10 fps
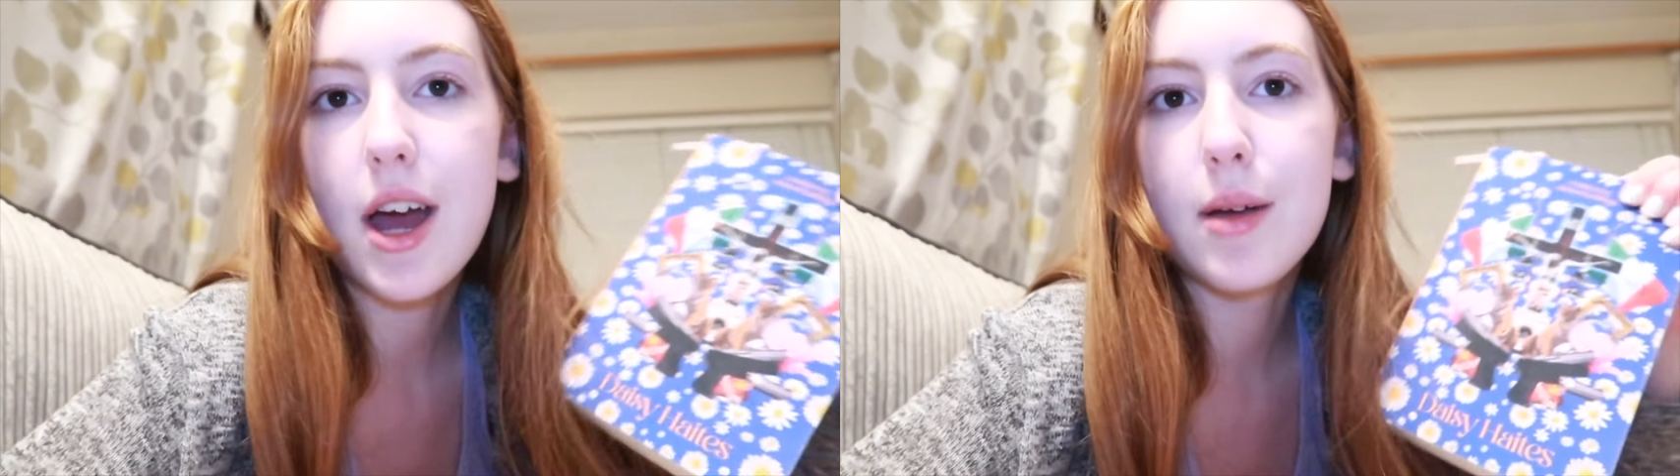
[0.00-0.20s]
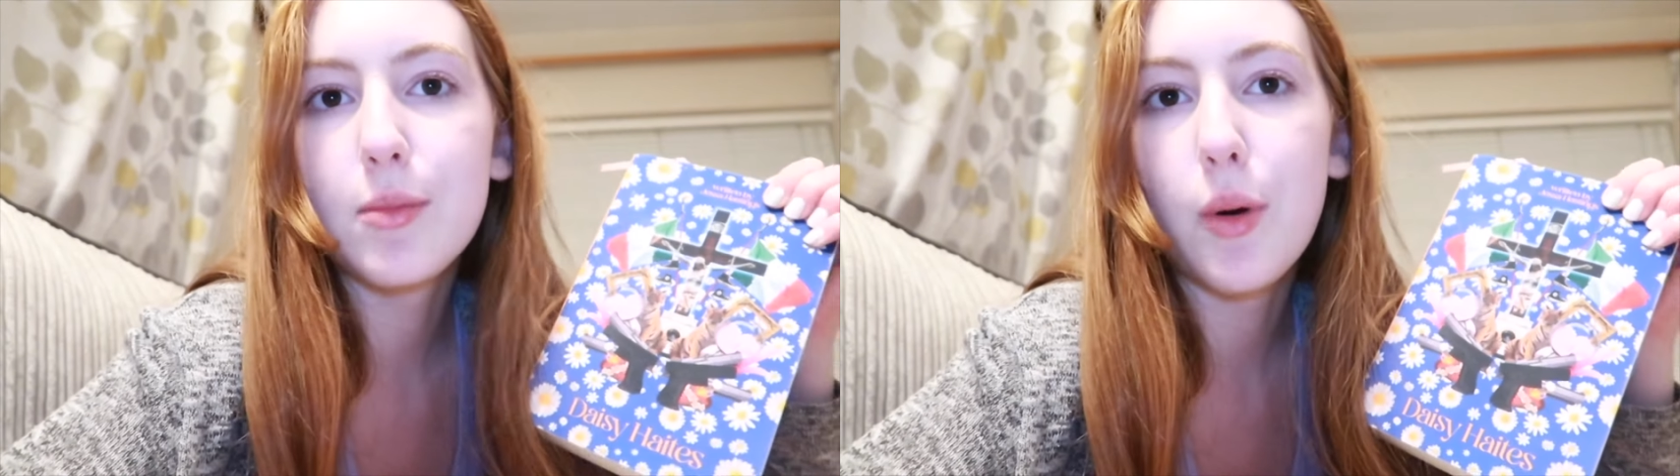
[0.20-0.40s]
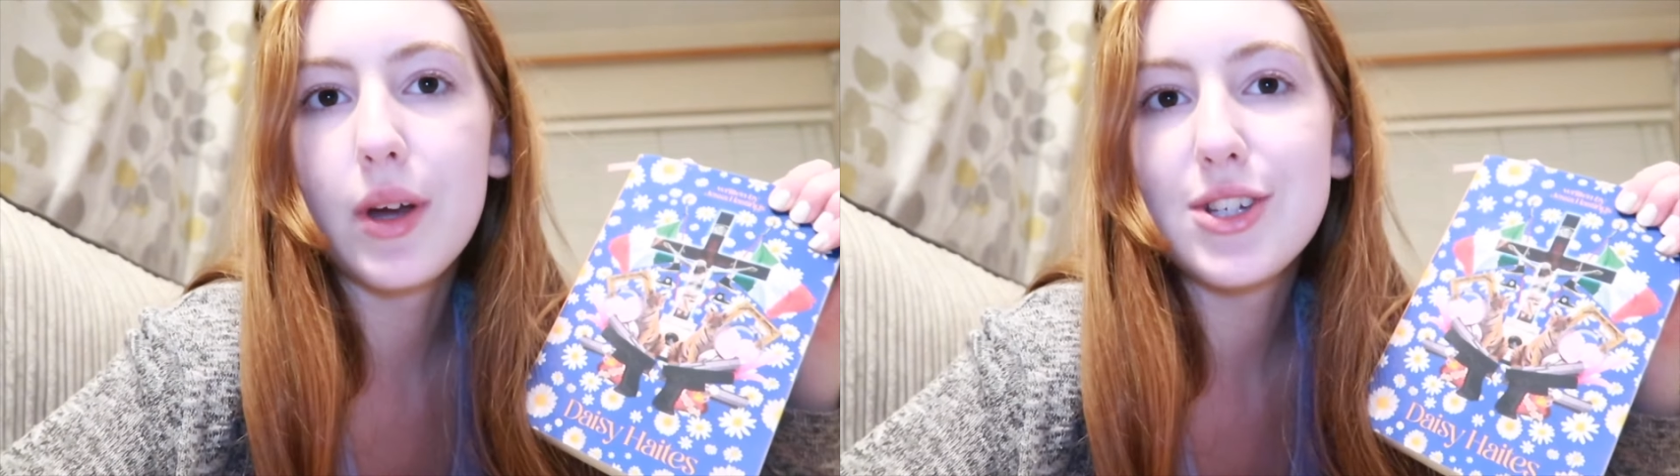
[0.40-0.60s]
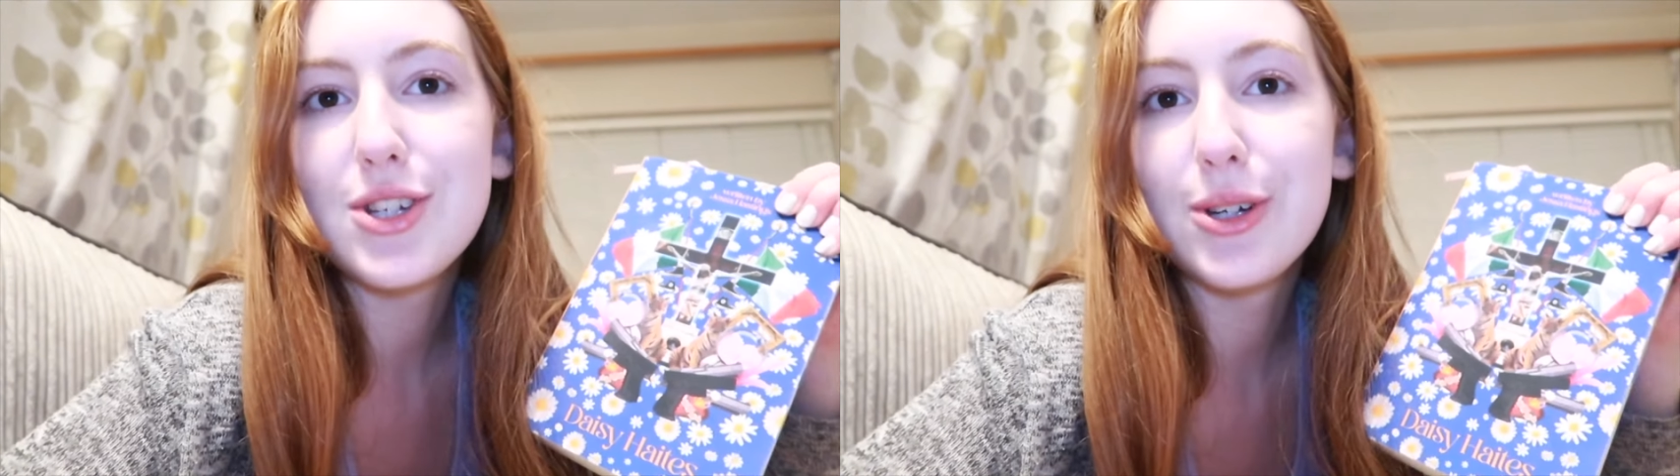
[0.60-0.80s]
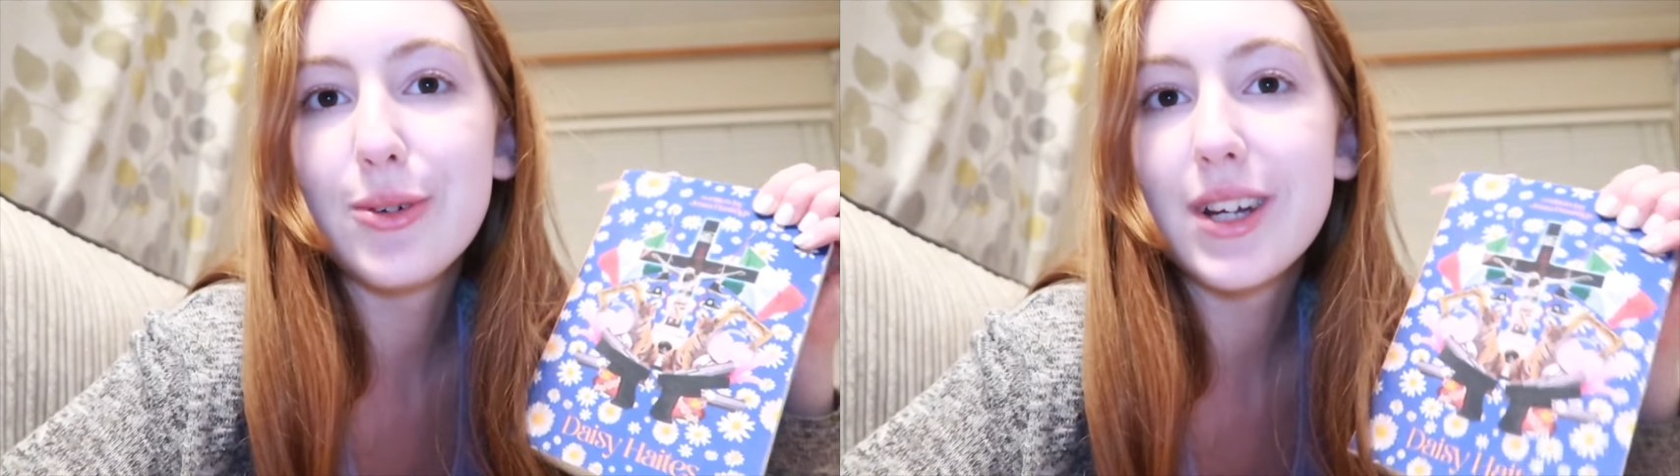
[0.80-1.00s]
I'm going
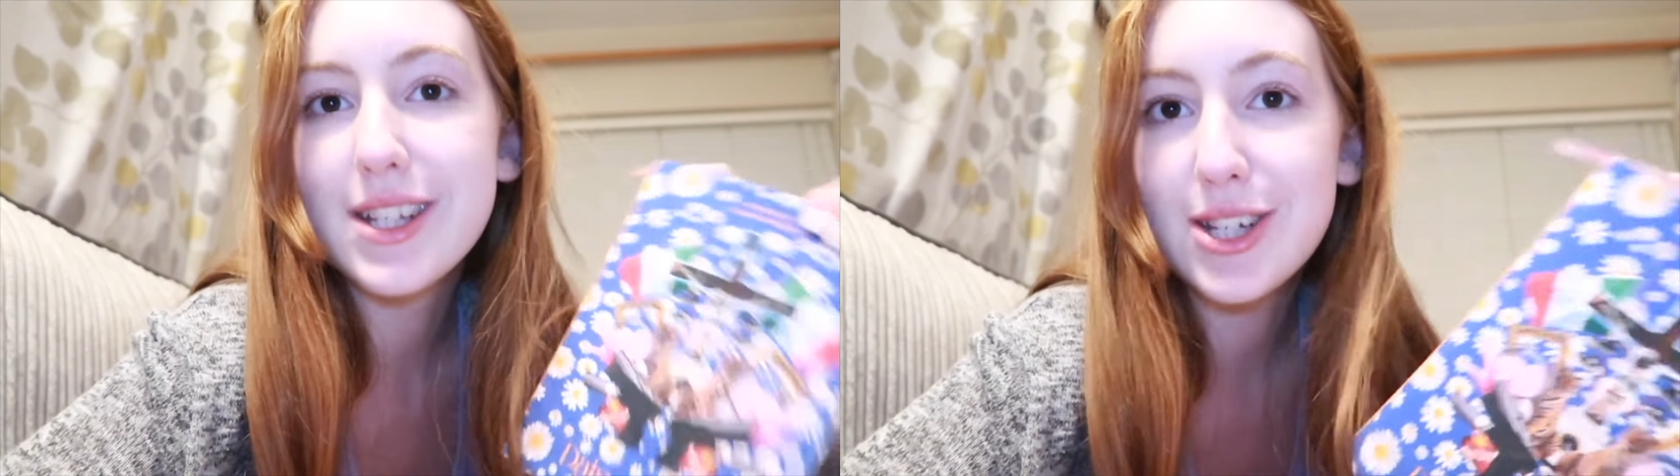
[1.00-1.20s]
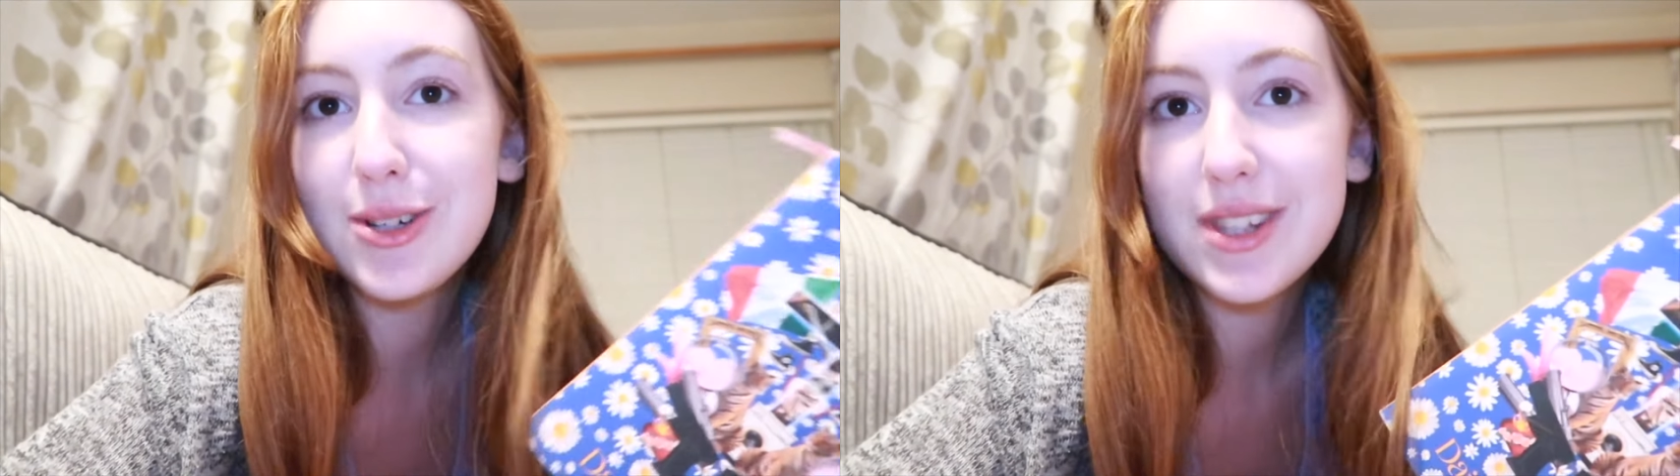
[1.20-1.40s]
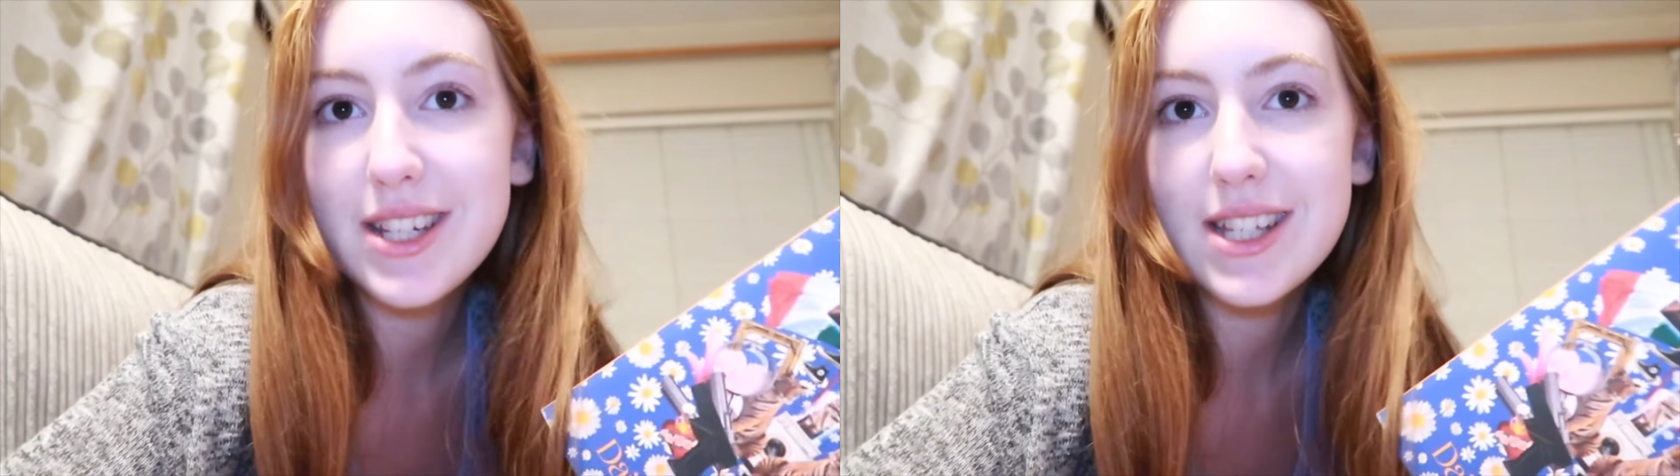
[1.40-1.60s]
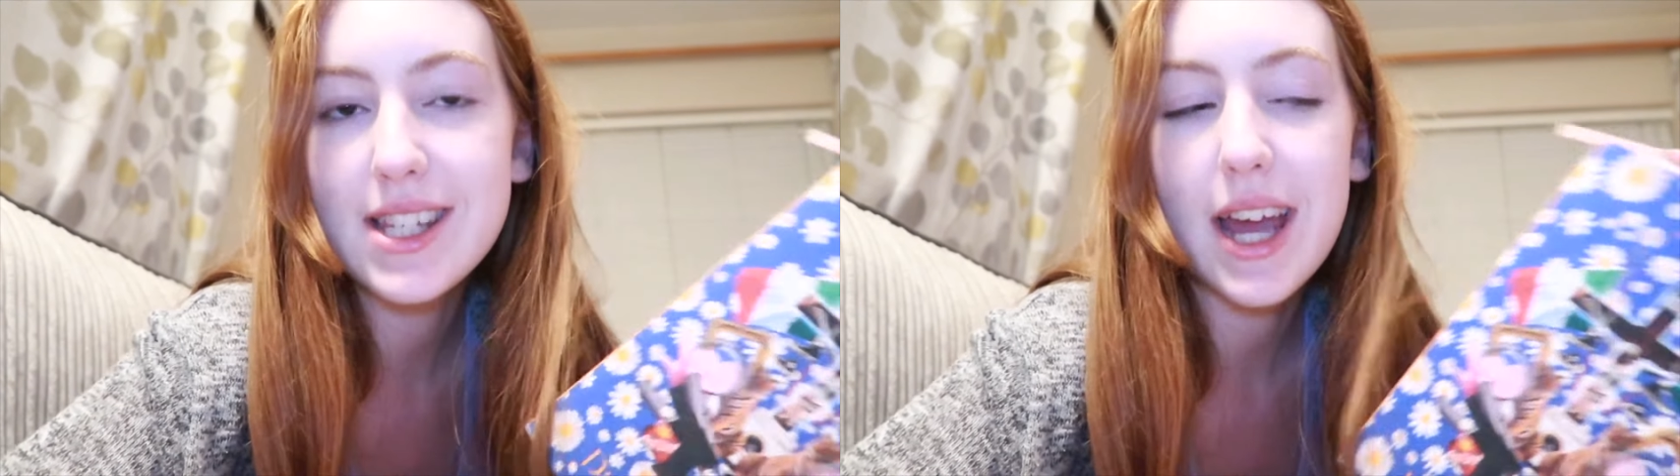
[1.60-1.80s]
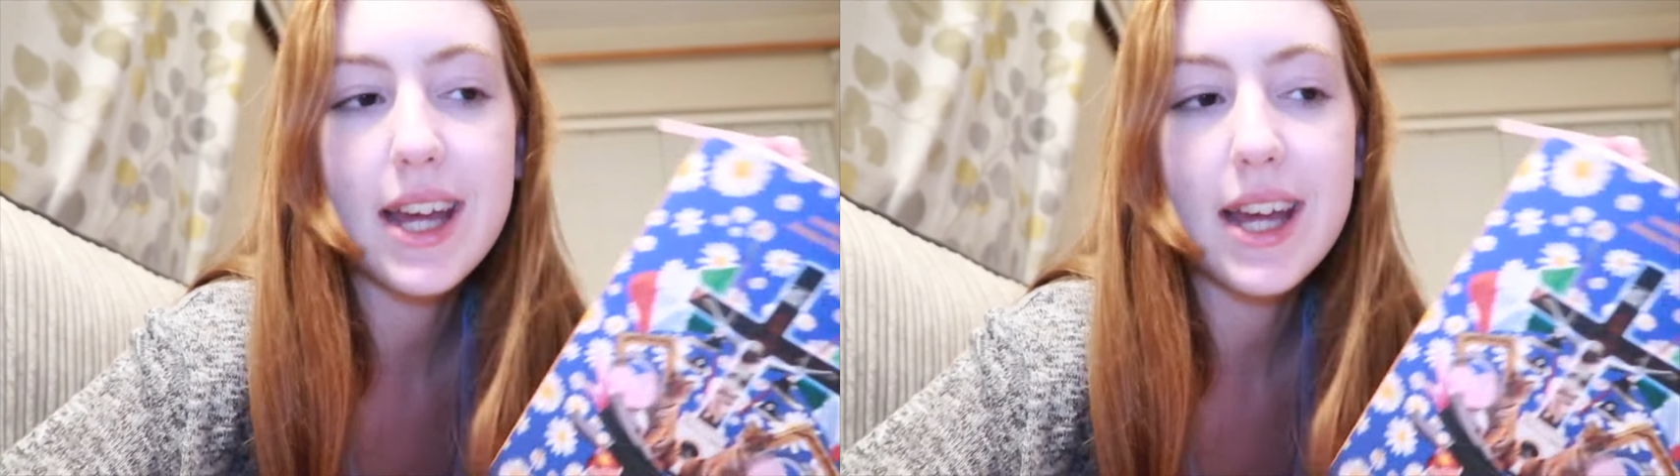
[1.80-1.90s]
to continue with Daisy